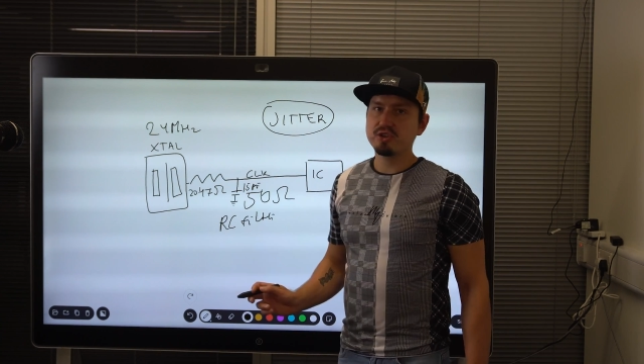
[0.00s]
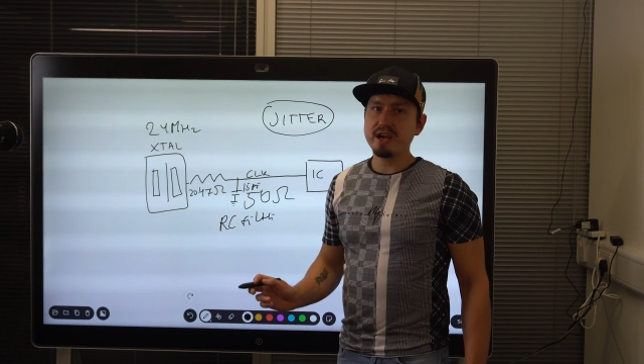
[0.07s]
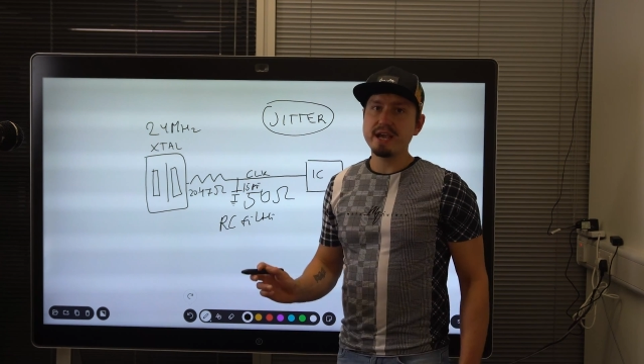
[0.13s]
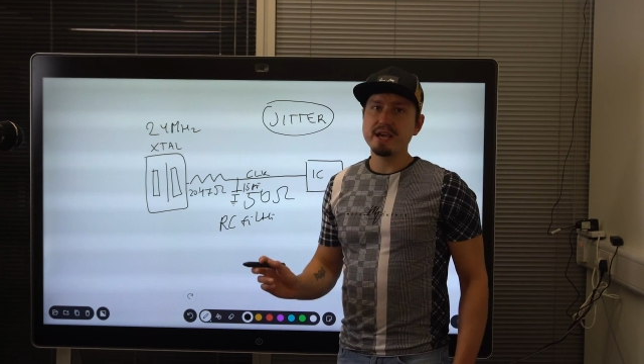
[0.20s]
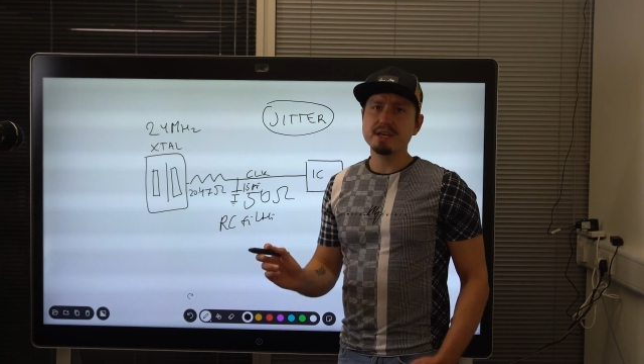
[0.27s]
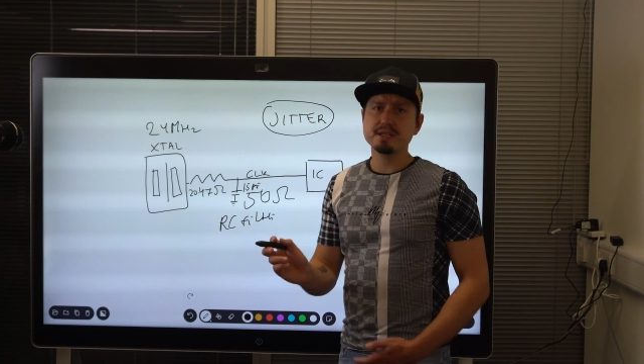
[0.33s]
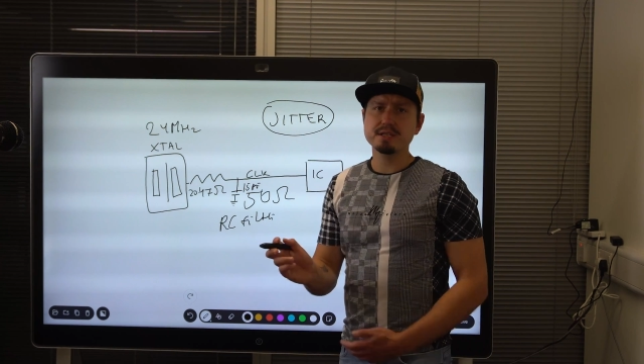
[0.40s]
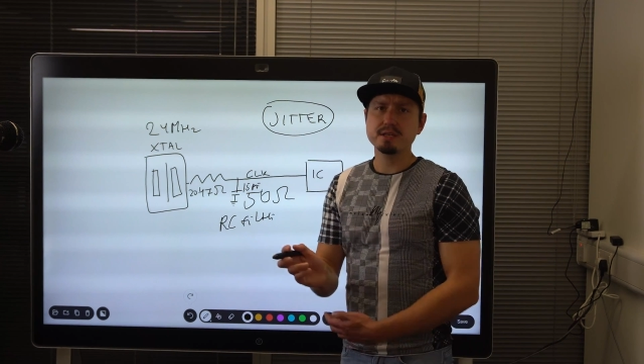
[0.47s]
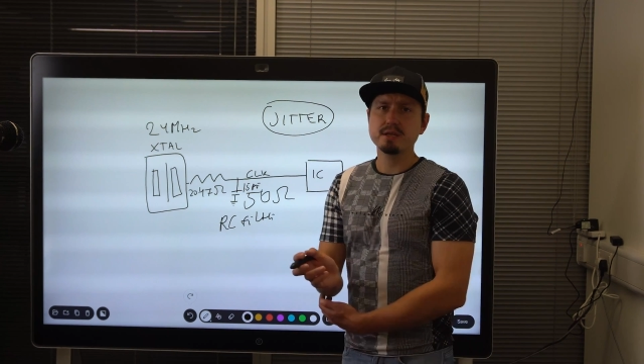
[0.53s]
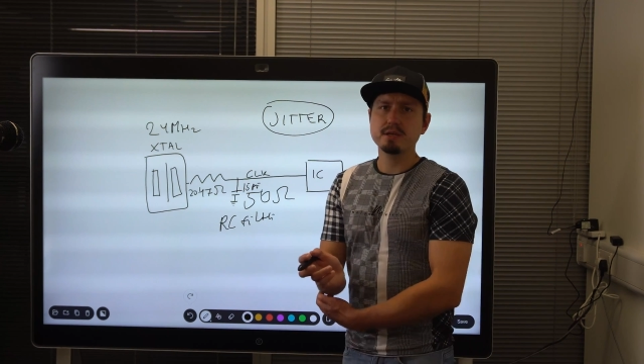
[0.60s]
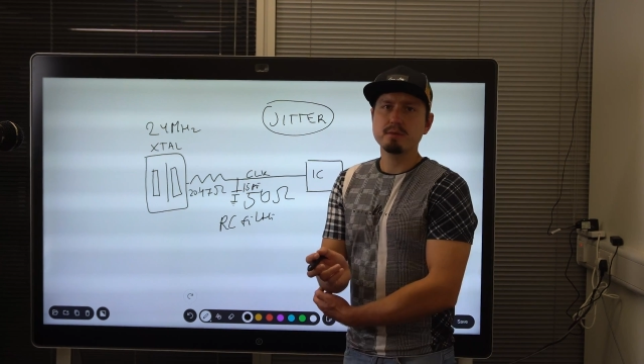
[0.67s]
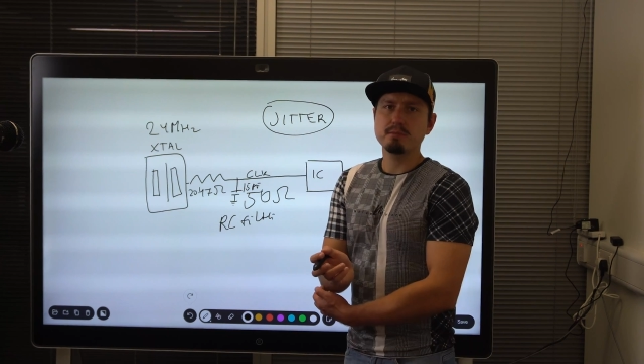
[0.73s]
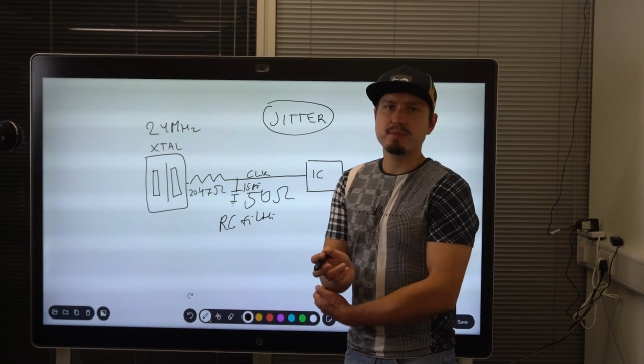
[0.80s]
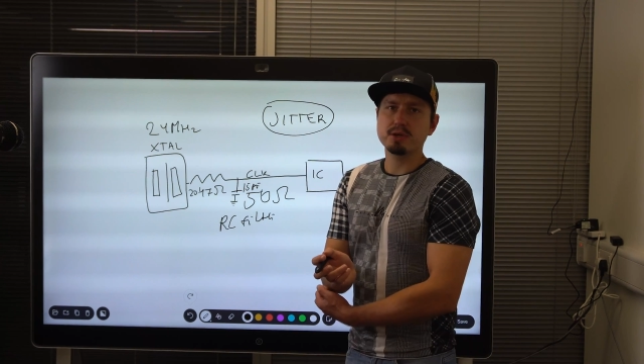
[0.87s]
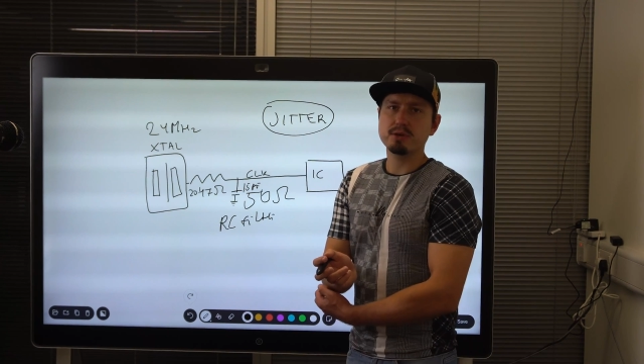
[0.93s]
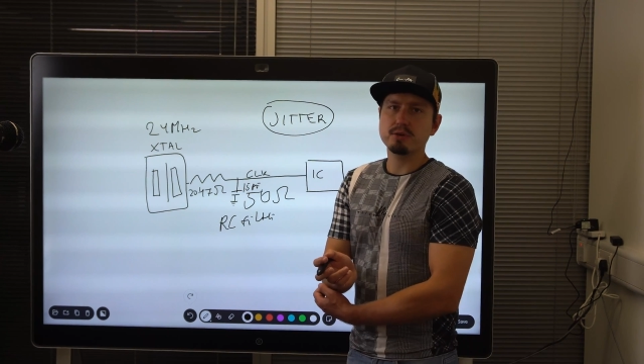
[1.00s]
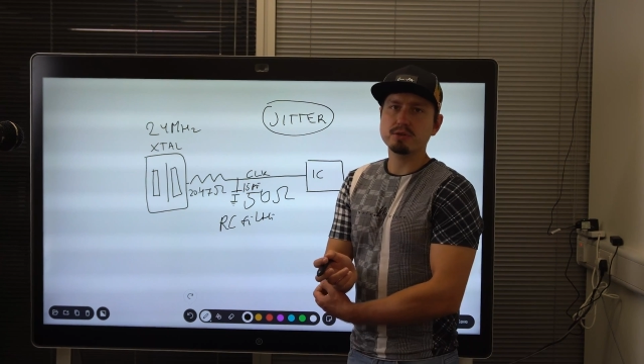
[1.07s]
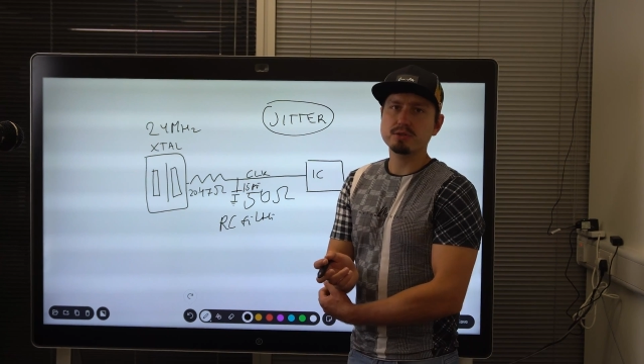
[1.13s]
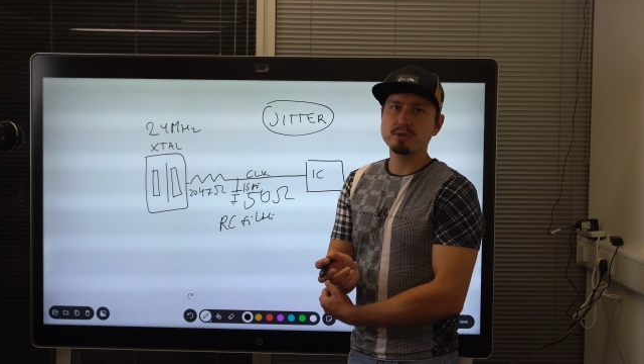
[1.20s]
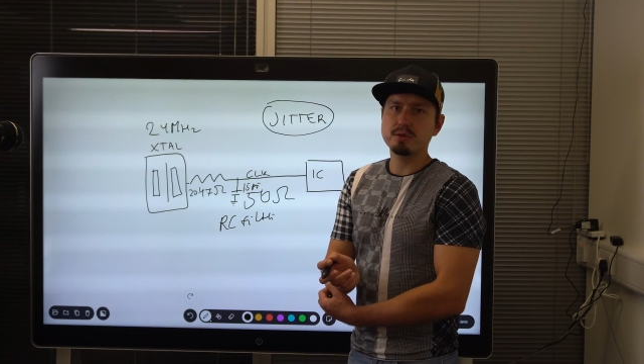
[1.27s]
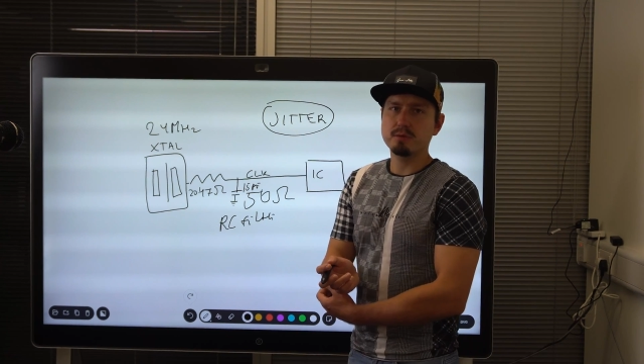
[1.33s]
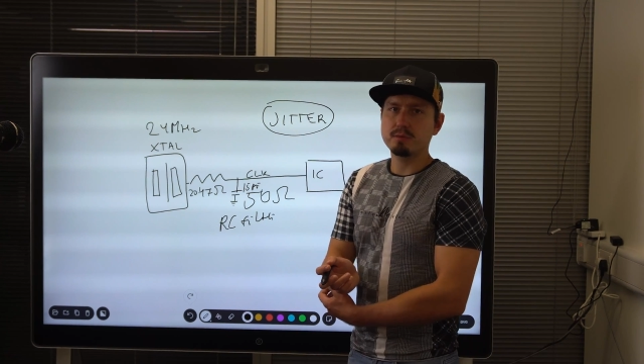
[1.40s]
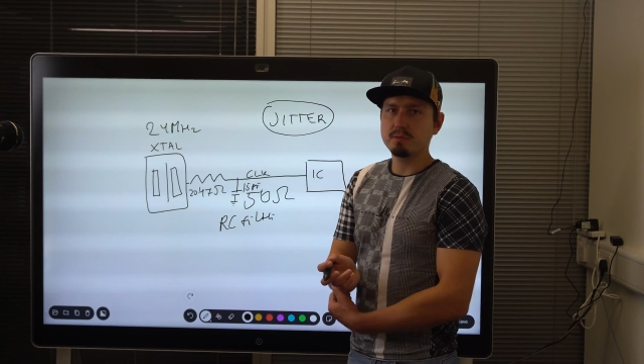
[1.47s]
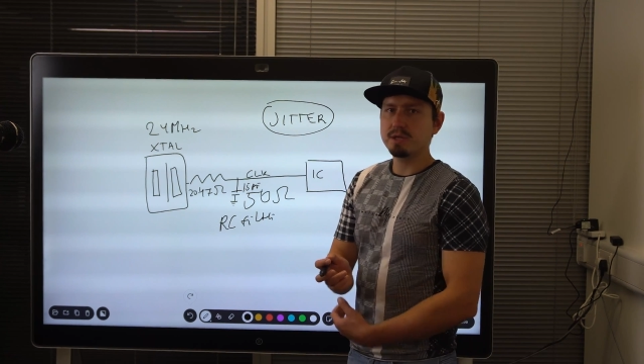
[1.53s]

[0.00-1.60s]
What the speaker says: trace, because